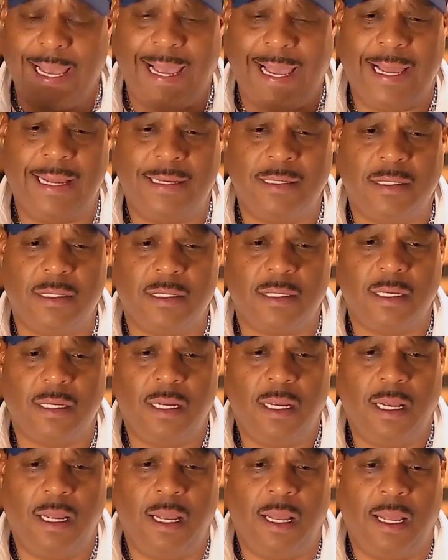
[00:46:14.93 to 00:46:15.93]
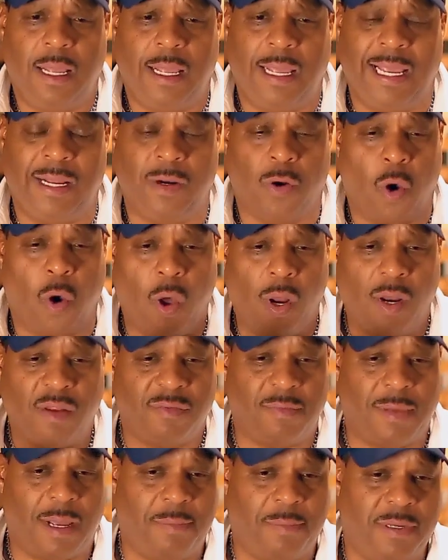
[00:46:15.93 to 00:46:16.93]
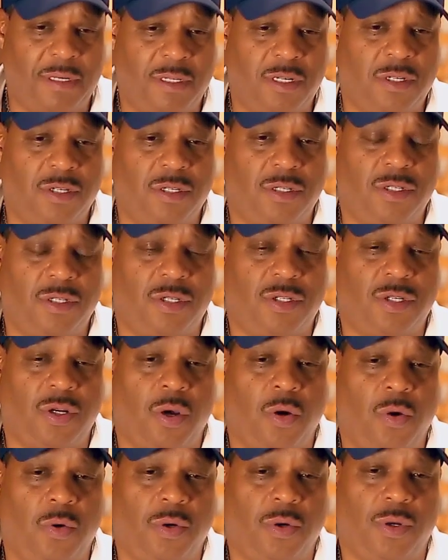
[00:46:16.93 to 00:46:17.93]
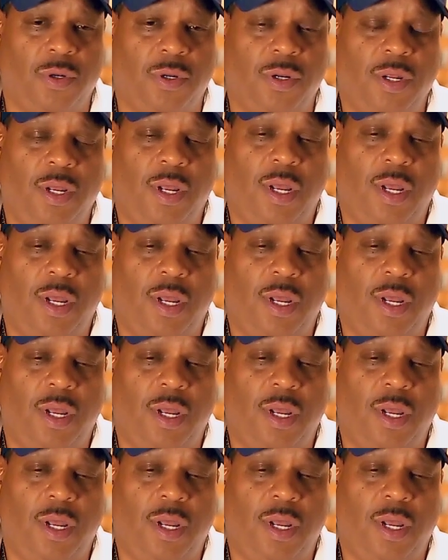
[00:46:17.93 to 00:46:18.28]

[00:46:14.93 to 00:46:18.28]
And in all of my positions total,